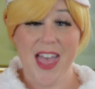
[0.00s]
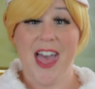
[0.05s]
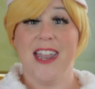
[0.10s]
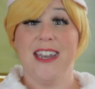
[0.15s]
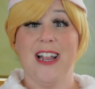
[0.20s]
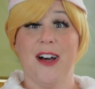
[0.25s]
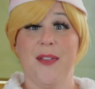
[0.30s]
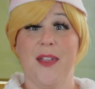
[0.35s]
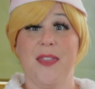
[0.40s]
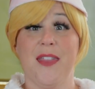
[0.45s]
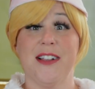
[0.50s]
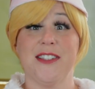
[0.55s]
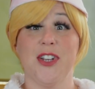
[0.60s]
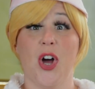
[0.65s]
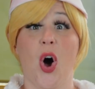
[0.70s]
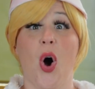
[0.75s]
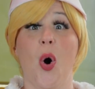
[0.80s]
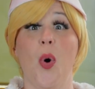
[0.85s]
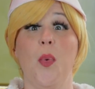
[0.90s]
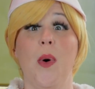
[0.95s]
Now that that's
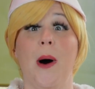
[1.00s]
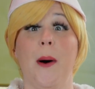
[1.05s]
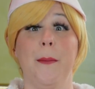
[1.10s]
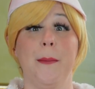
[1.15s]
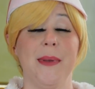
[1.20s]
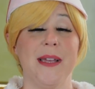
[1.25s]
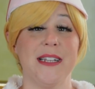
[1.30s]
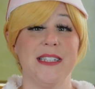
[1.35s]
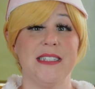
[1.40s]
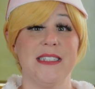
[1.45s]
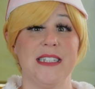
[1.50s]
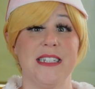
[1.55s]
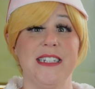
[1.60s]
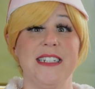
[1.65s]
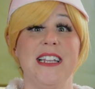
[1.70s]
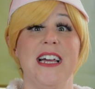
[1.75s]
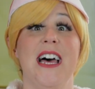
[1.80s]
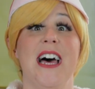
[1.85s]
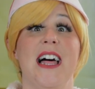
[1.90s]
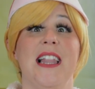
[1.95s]
all well mixed
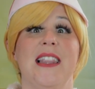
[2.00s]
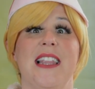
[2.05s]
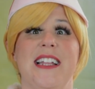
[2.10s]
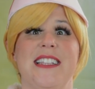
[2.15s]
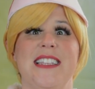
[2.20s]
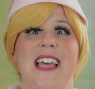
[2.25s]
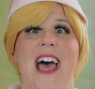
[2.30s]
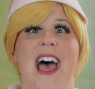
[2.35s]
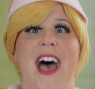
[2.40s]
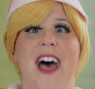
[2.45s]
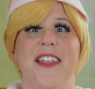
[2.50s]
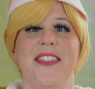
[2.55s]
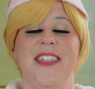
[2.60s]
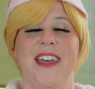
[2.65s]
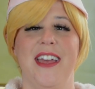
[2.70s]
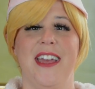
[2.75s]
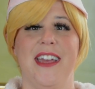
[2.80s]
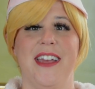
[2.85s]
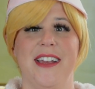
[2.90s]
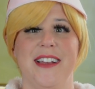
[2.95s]
in, let's add
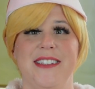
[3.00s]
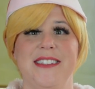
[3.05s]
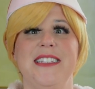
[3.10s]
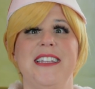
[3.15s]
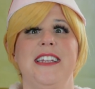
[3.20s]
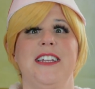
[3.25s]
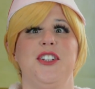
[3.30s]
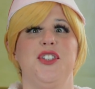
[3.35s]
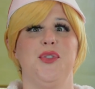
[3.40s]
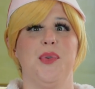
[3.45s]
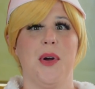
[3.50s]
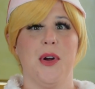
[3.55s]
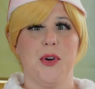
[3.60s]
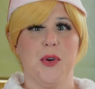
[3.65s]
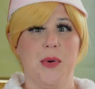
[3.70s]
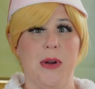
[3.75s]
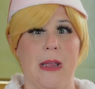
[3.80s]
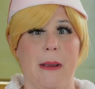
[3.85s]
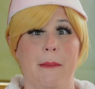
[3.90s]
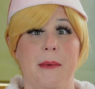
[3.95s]
the eggs into our
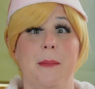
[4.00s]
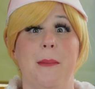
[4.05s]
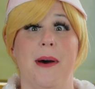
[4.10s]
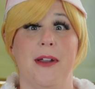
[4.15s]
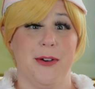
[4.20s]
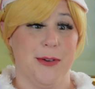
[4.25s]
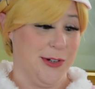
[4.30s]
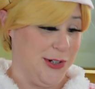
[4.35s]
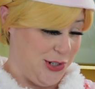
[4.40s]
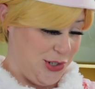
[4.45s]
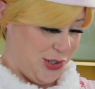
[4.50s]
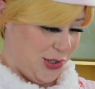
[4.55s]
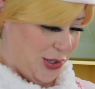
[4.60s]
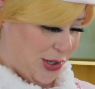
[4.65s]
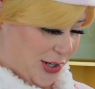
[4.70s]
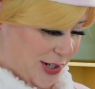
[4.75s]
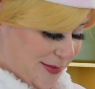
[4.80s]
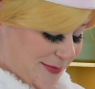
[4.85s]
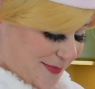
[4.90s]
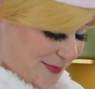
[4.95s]
creamed butter and sugar.